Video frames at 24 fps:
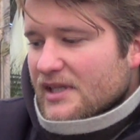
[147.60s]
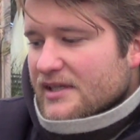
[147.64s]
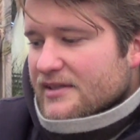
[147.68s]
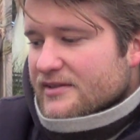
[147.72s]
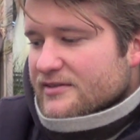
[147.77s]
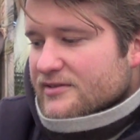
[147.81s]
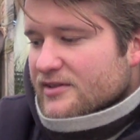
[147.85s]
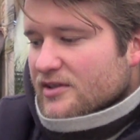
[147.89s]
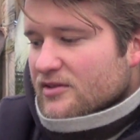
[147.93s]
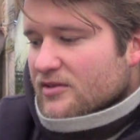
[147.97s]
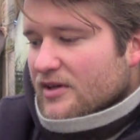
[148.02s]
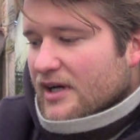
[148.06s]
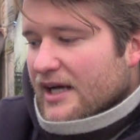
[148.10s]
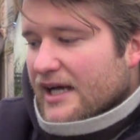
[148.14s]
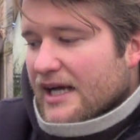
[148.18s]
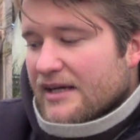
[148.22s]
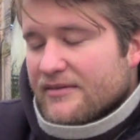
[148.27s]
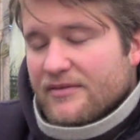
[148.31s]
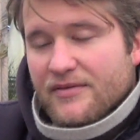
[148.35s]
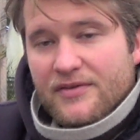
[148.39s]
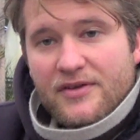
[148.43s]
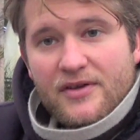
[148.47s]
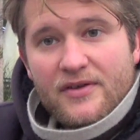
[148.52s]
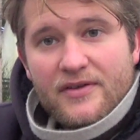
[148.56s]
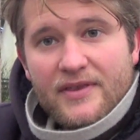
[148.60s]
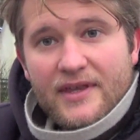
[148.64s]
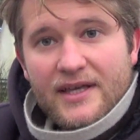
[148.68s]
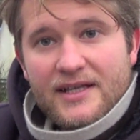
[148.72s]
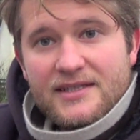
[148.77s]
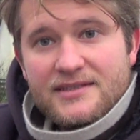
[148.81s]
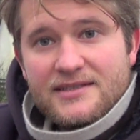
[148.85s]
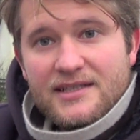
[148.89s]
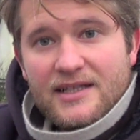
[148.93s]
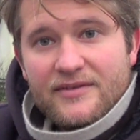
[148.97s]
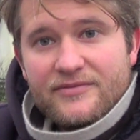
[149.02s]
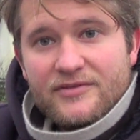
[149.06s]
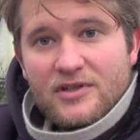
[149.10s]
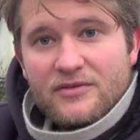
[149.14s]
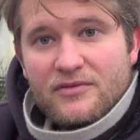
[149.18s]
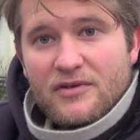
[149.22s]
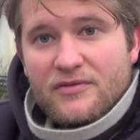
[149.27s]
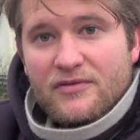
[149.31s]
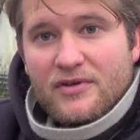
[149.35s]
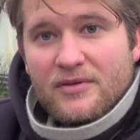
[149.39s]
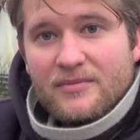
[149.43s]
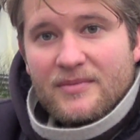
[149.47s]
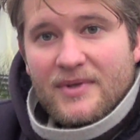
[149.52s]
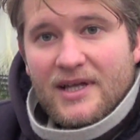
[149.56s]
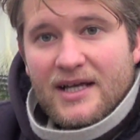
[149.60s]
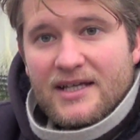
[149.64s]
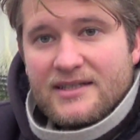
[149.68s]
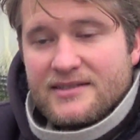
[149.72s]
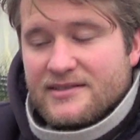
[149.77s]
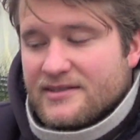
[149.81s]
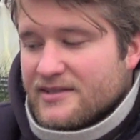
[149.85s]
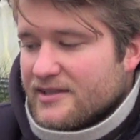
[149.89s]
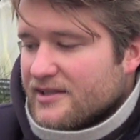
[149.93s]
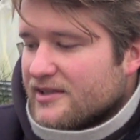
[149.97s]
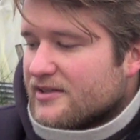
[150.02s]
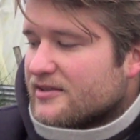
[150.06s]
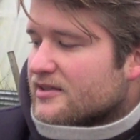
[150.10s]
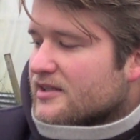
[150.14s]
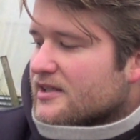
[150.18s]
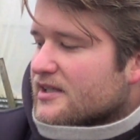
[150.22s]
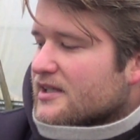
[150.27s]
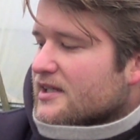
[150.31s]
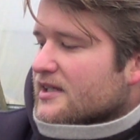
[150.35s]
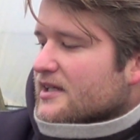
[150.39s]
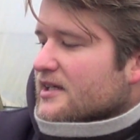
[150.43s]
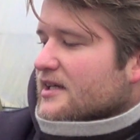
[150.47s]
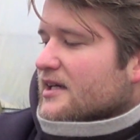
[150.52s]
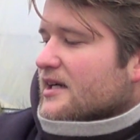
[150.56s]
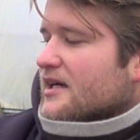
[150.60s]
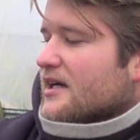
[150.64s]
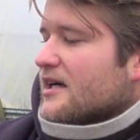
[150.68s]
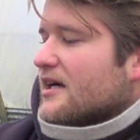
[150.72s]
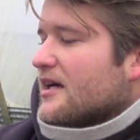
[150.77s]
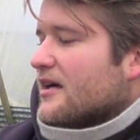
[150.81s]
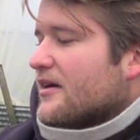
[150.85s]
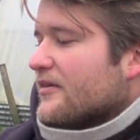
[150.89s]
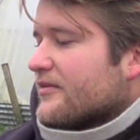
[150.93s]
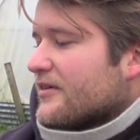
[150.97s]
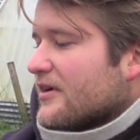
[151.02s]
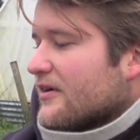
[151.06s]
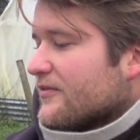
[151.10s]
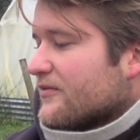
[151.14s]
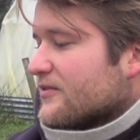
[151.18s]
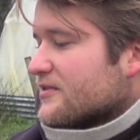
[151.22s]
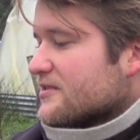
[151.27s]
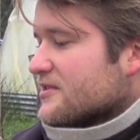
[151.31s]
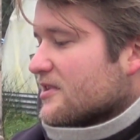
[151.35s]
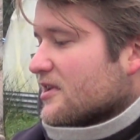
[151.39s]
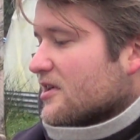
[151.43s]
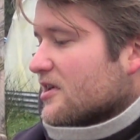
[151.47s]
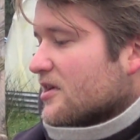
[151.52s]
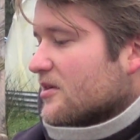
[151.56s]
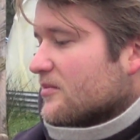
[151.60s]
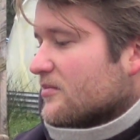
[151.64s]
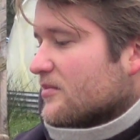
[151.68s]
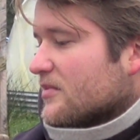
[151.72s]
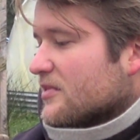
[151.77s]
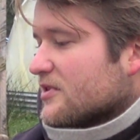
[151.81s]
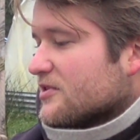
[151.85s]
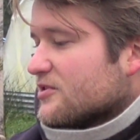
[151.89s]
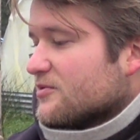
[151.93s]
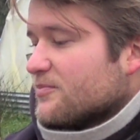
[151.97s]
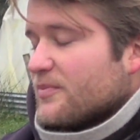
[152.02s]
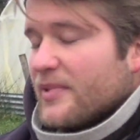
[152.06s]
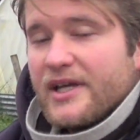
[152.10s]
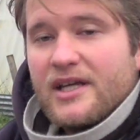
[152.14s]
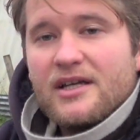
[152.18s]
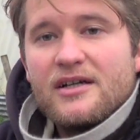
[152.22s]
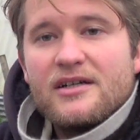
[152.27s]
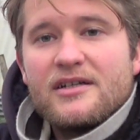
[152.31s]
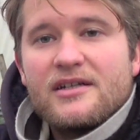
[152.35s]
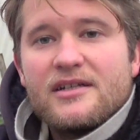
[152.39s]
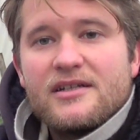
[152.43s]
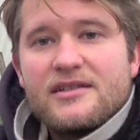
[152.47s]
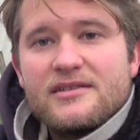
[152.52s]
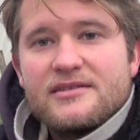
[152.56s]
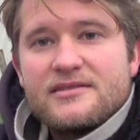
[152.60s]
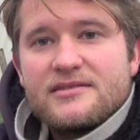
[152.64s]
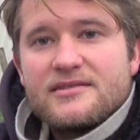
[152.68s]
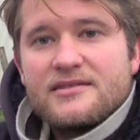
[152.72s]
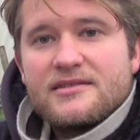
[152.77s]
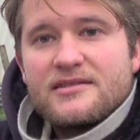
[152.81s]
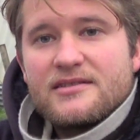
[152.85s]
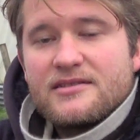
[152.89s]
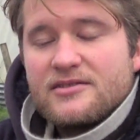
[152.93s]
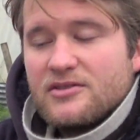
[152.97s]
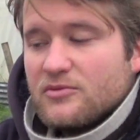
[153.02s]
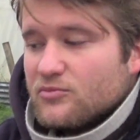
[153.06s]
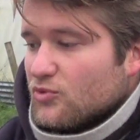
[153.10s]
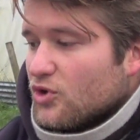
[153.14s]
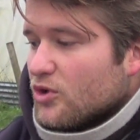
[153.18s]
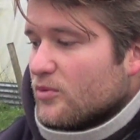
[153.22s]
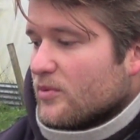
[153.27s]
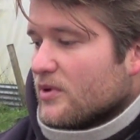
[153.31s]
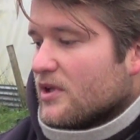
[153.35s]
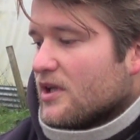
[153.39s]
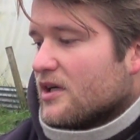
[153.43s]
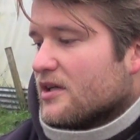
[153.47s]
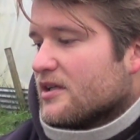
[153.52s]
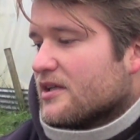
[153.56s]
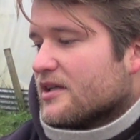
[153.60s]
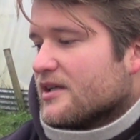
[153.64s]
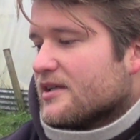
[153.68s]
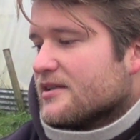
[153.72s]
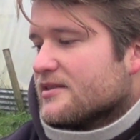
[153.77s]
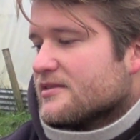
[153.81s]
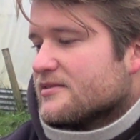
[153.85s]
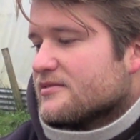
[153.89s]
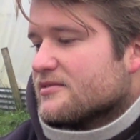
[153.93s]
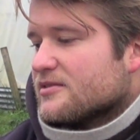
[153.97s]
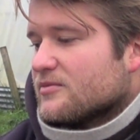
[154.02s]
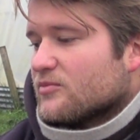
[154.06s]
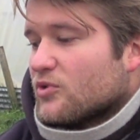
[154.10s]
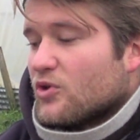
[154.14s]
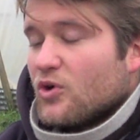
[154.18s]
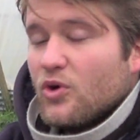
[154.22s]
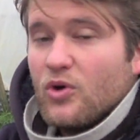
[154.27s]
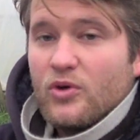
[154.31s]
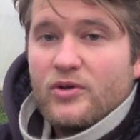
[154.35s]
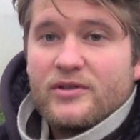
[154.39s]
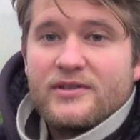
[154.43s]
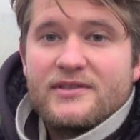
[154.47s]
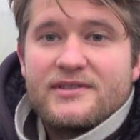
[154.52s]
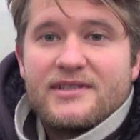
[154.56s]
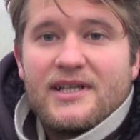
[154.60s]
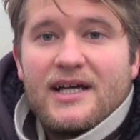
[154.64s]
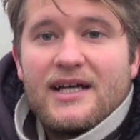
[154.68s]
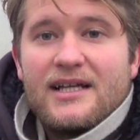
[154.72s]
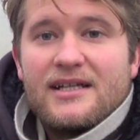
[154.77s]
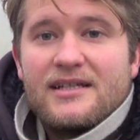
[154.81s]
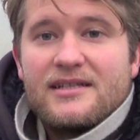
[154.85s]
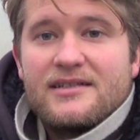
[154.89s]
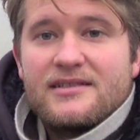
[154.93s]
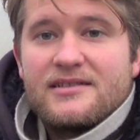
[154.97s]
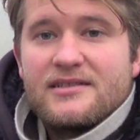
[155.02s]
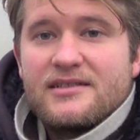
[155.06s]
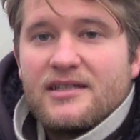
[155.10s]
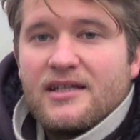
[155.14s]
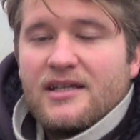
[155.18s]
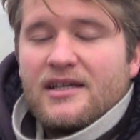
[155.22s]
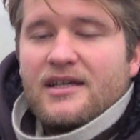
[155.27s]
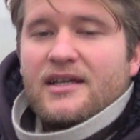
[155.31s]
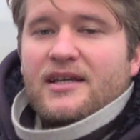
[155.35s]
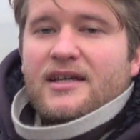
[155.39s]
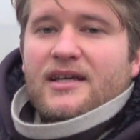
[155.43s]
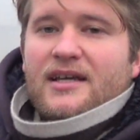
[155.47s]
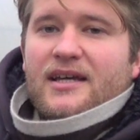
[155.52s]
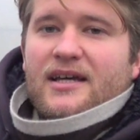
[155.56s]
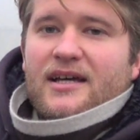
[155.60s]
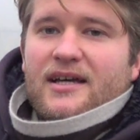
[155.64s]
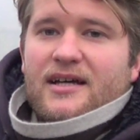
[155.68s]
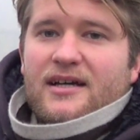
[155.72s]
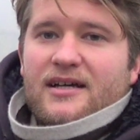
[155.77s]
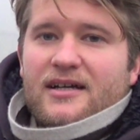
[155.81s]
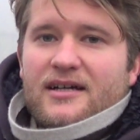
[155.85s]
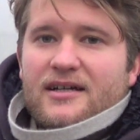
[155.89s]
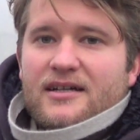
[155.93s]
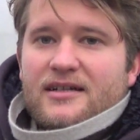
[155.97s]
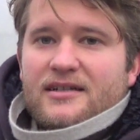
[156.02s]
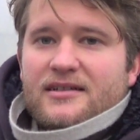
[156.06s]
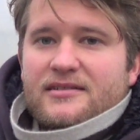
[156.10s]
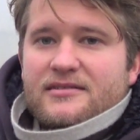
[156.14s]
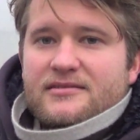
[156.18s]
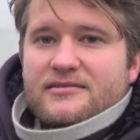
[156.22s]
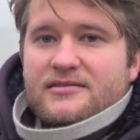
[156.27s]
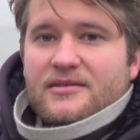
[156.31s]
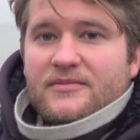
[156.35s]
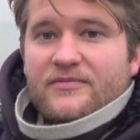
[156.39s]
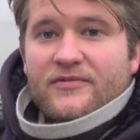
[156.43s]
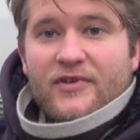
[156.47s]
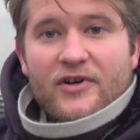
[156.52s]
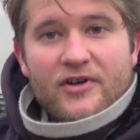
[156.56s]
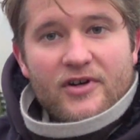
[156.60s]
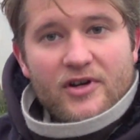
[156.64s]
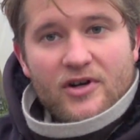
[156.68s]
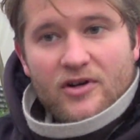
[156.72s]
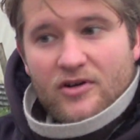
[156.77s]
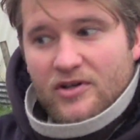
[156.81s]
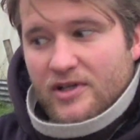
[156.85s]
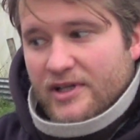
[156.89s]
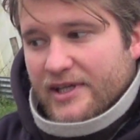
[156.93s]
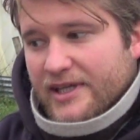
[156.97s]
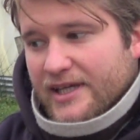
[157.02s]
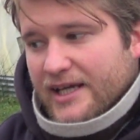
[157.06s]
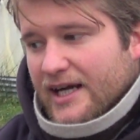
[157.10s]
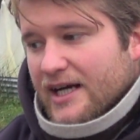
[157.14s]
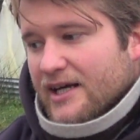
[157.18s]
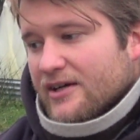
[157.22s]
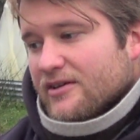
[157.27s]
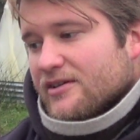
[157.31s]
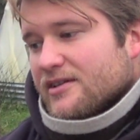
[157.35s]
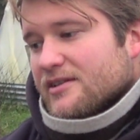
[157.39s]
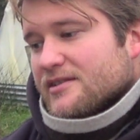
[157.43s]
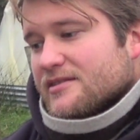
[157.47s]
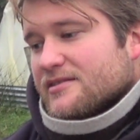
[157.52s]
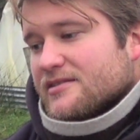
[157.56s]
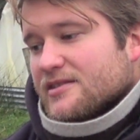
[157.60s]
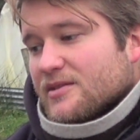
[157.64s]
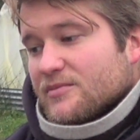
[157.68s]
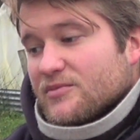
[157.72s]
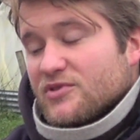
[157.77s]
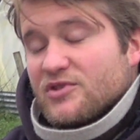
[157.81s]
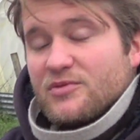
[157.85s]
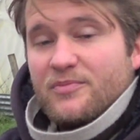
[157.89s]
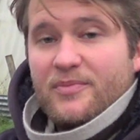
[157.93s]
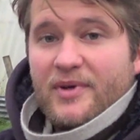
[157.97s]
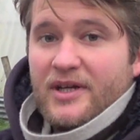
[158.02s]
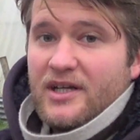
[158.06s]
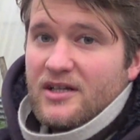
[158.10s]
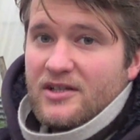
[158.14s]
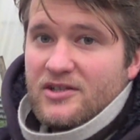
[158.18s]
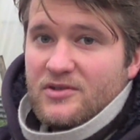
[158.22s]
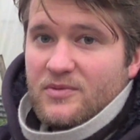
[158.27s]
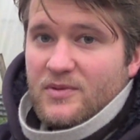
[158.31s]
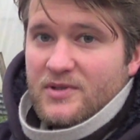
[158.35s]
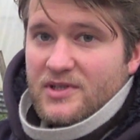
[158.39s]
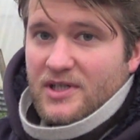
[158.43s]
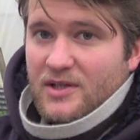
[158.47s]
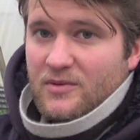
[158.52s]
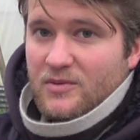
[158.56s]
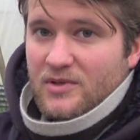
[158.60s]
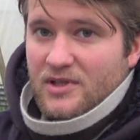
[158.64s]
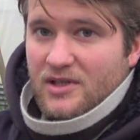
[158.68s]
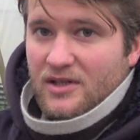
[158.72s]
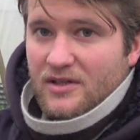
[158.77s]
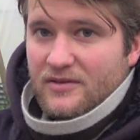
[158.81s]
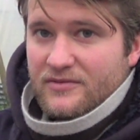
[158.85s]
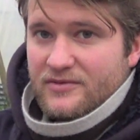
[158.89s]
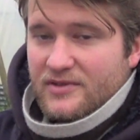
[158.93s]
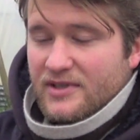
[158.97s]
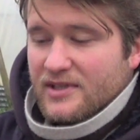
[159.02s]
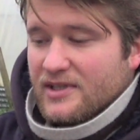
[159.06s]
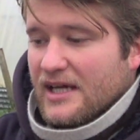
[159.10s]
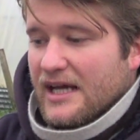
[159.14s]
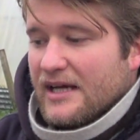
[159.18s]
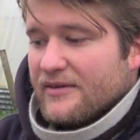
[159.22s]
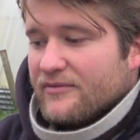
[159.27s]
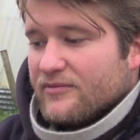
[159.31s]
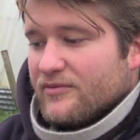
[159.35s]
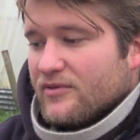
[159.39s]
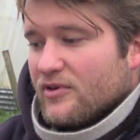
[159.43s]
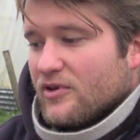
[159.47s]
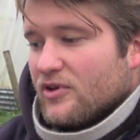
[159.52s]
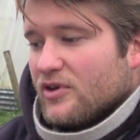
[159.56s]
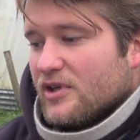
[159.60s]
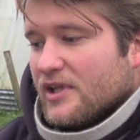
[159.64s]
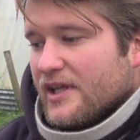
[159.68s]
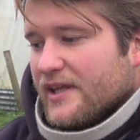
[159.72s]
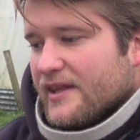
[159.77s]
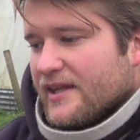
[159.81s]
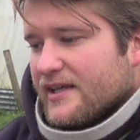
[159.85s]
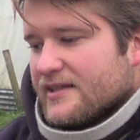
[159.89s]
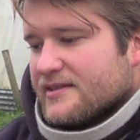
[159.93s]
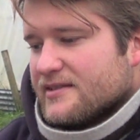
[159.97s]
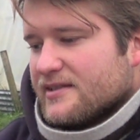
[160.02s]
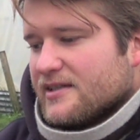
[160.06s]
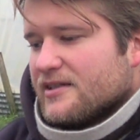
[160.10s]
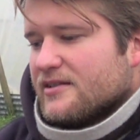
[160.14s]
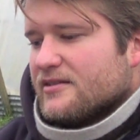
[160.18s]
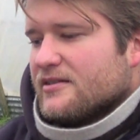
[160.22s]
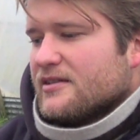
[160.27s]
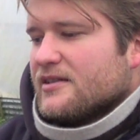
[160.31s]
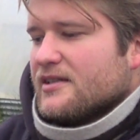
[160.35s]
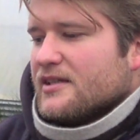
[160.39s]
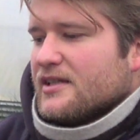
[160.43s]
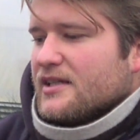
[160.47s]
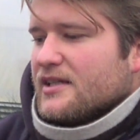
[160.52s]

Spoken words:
So I have a few things left over from last year. I've got some spring onions, some normal onions, some corn salad, some very early carrots, some spinach, which I would love to have early this year,